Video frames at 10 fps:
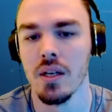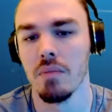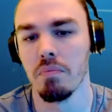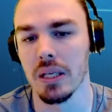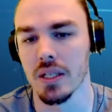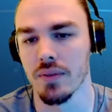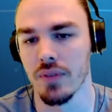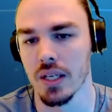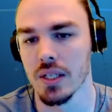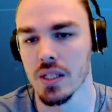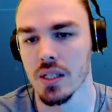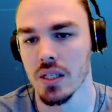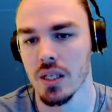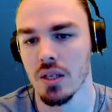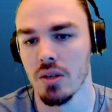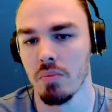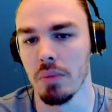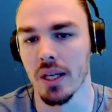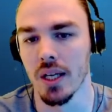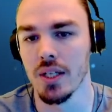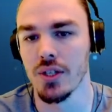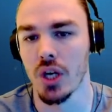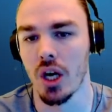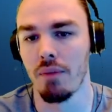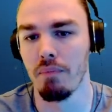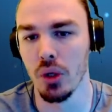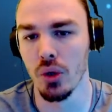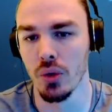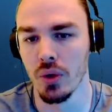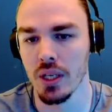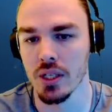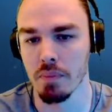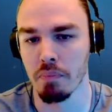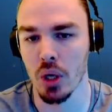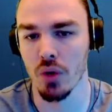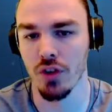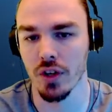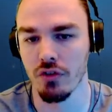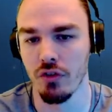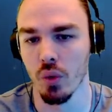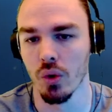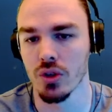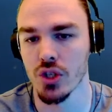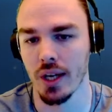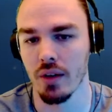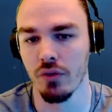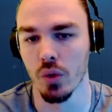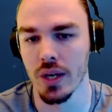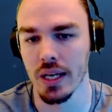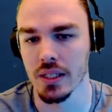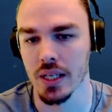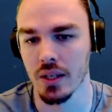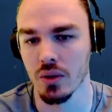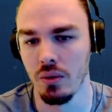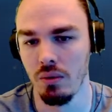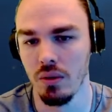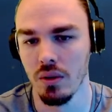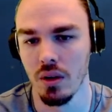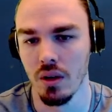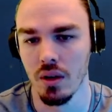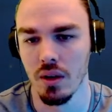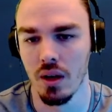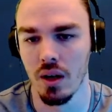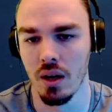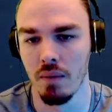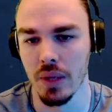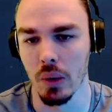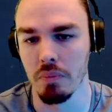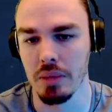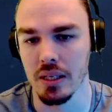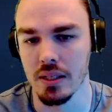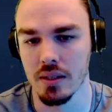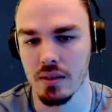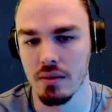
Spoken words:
because of this. Because our moon is a perfect 4-day cycle that repeats.